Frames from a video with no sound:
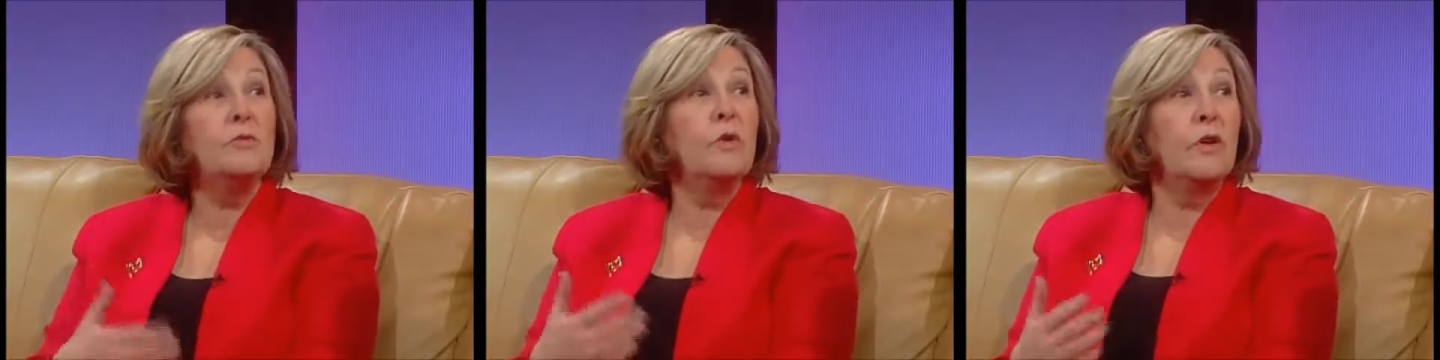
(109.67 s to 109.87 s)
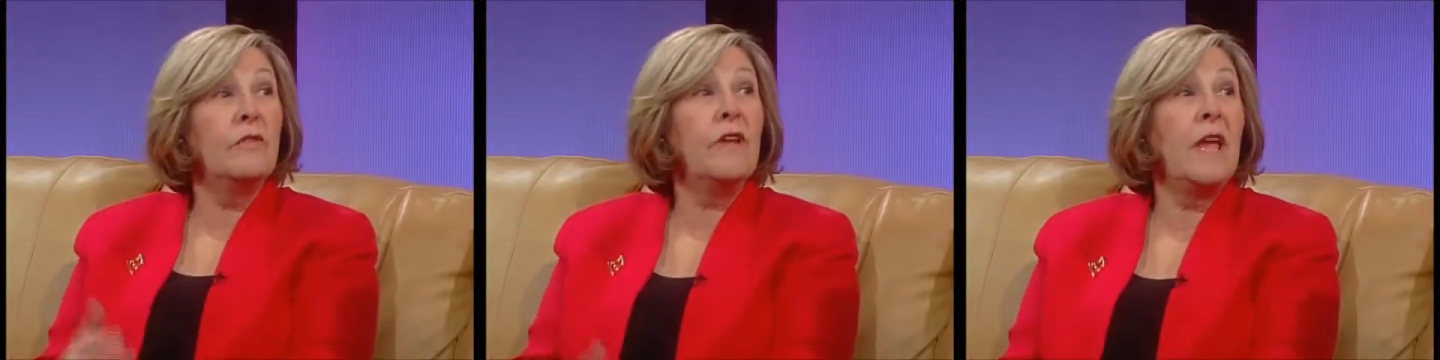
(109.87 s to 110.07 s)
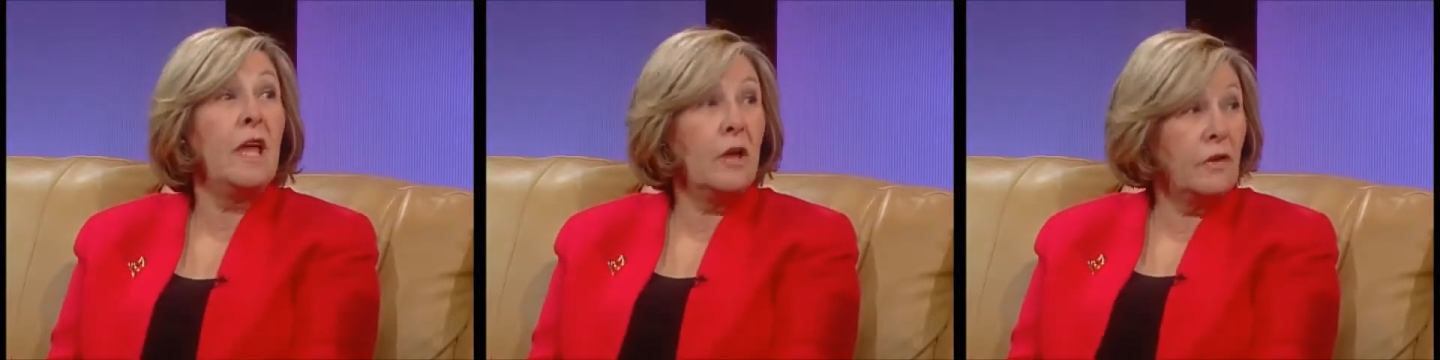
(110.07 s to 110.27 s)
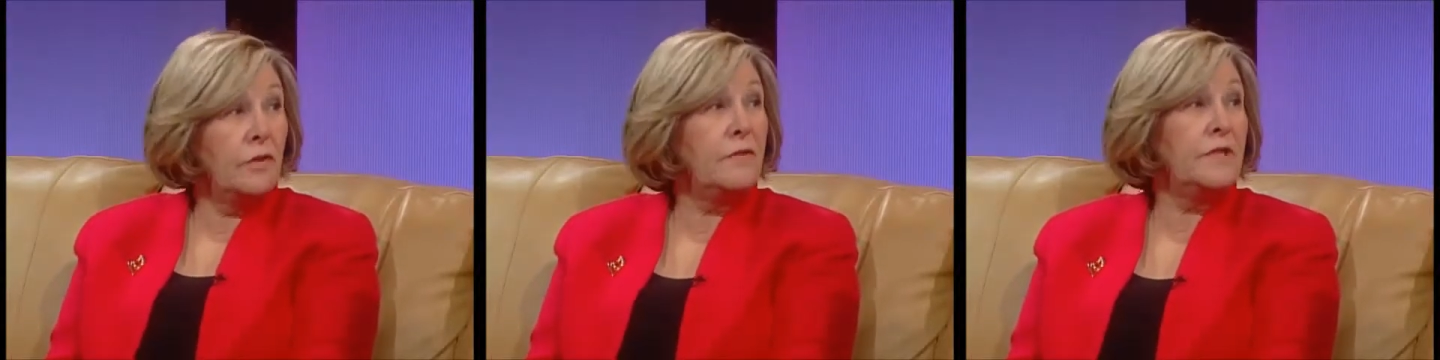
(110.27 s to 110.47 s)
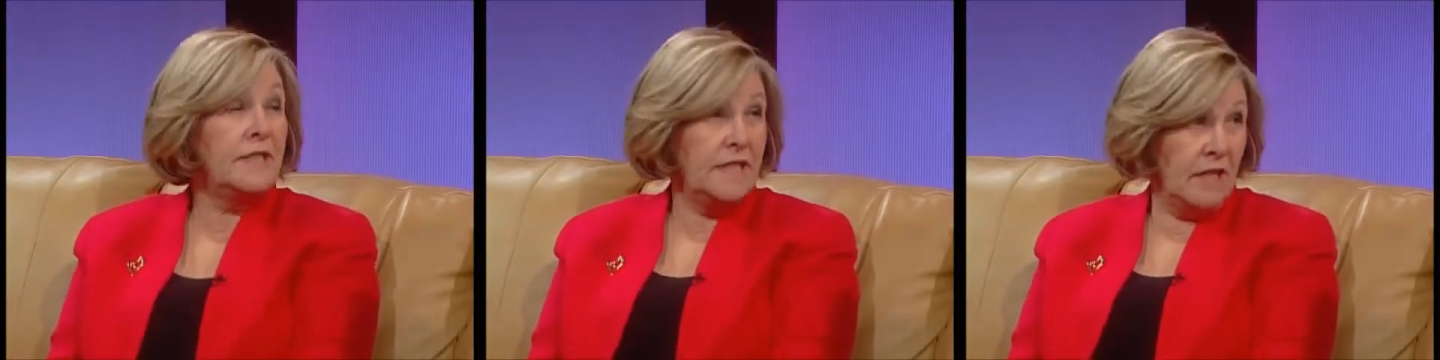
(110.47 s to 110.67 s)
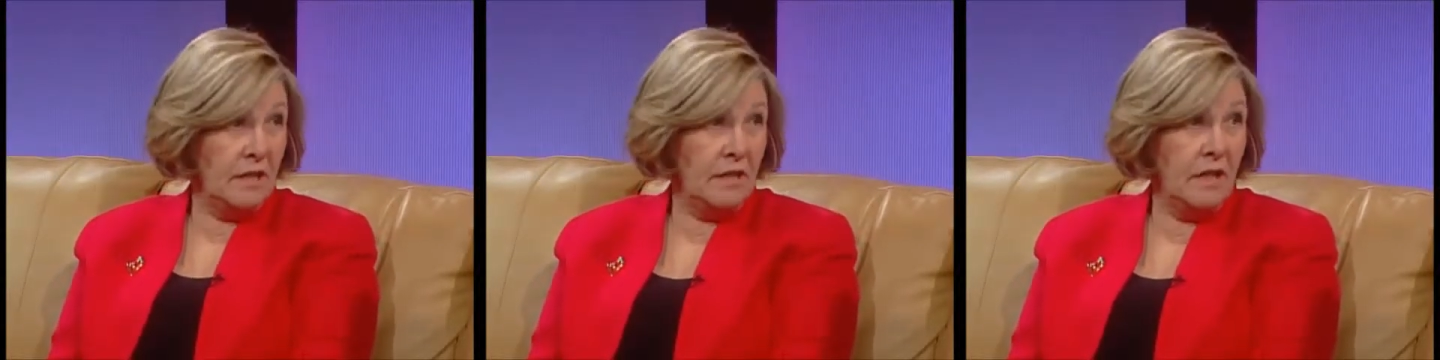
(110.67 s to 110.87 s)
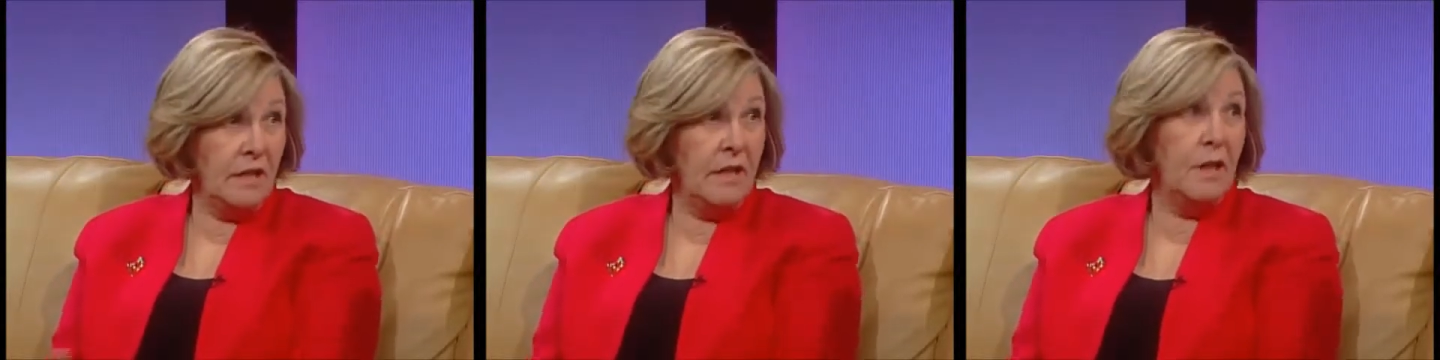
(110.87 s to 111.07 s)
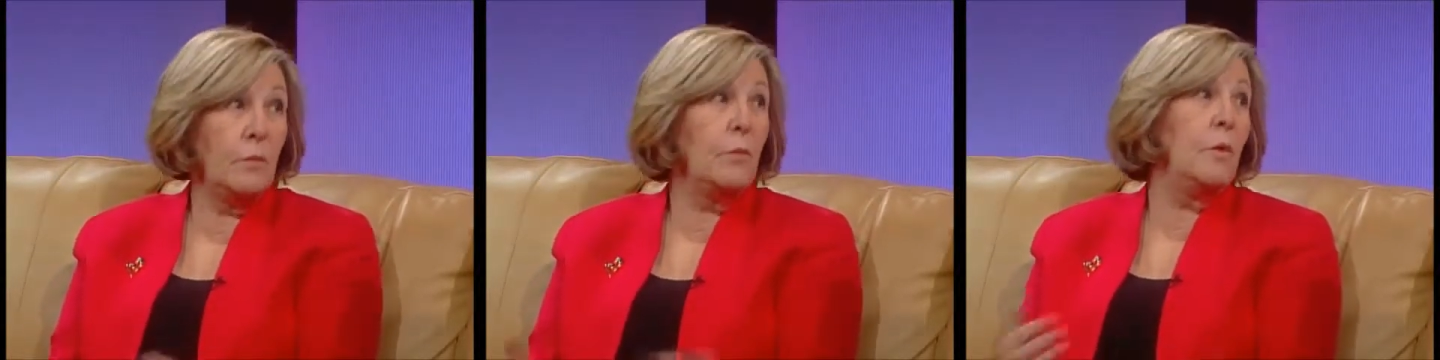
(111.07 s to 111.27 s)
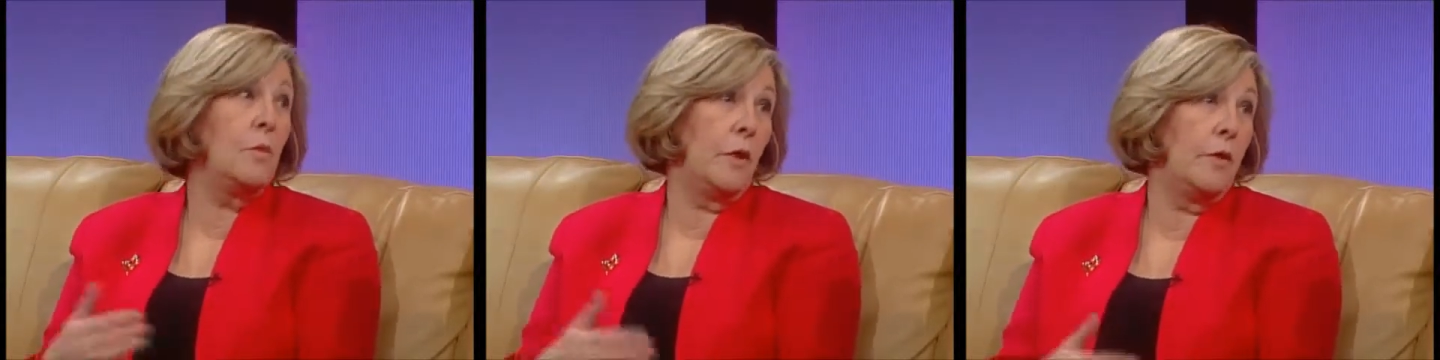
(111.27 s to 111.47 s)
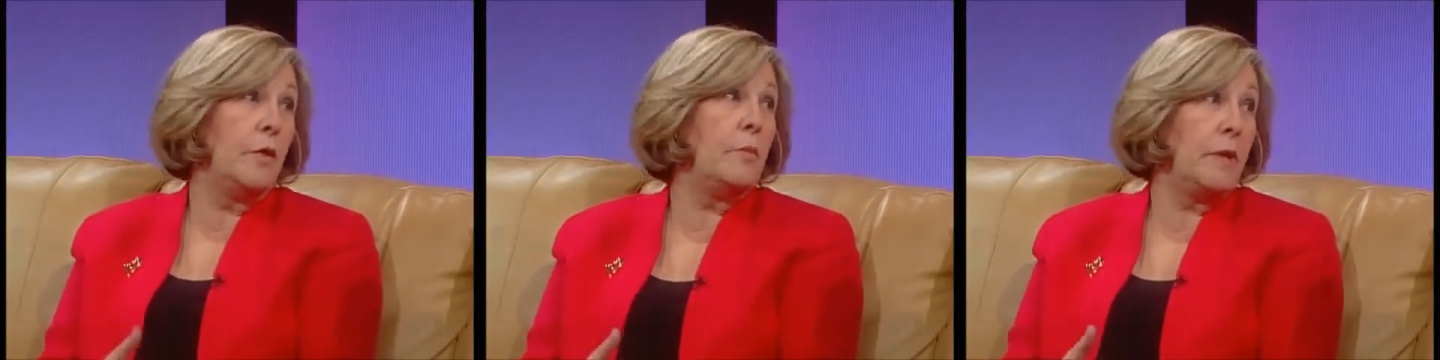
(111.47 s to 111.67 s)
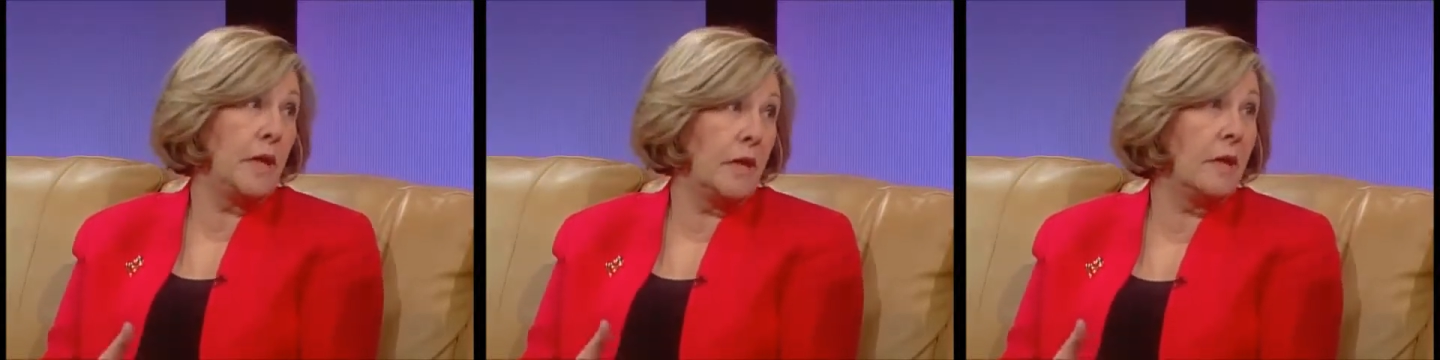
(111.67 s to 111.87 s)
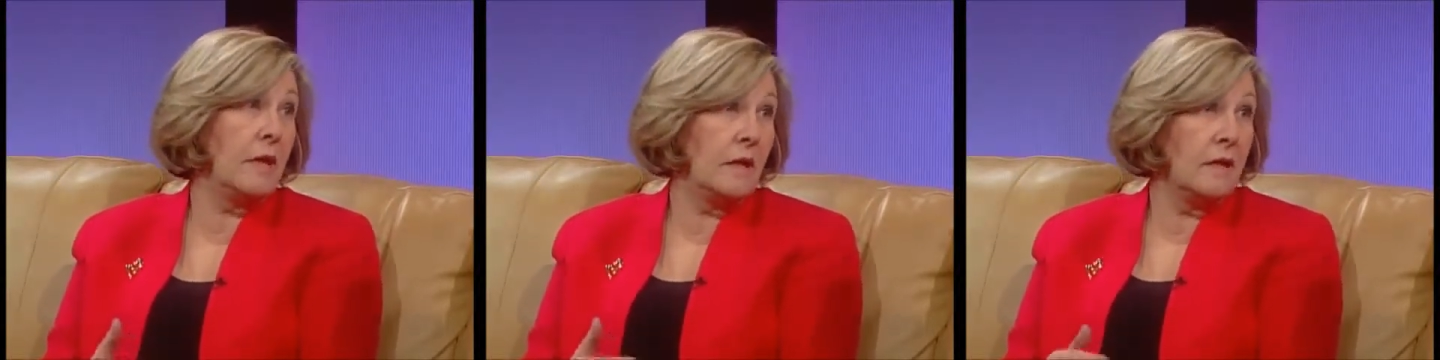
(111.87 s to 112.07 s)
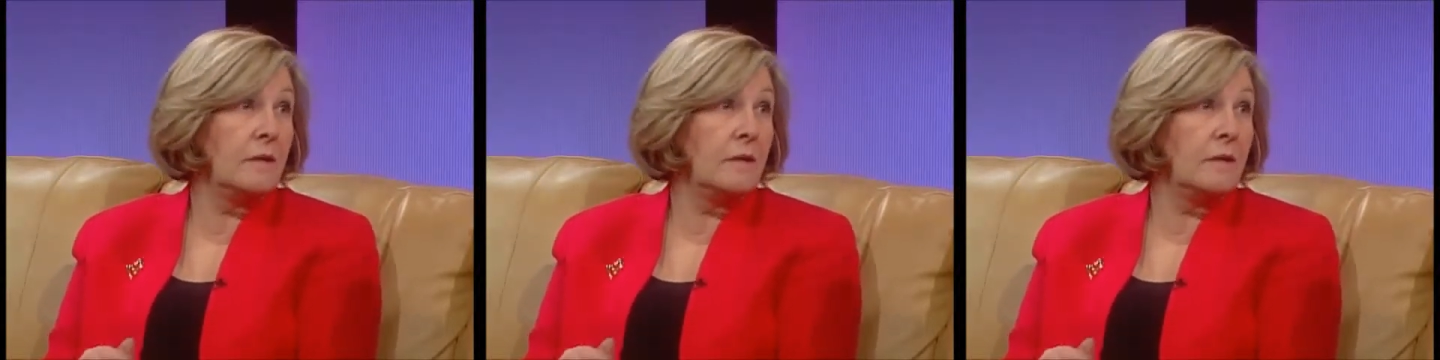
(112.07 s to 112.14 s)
more of a health facility than we were in the beginning.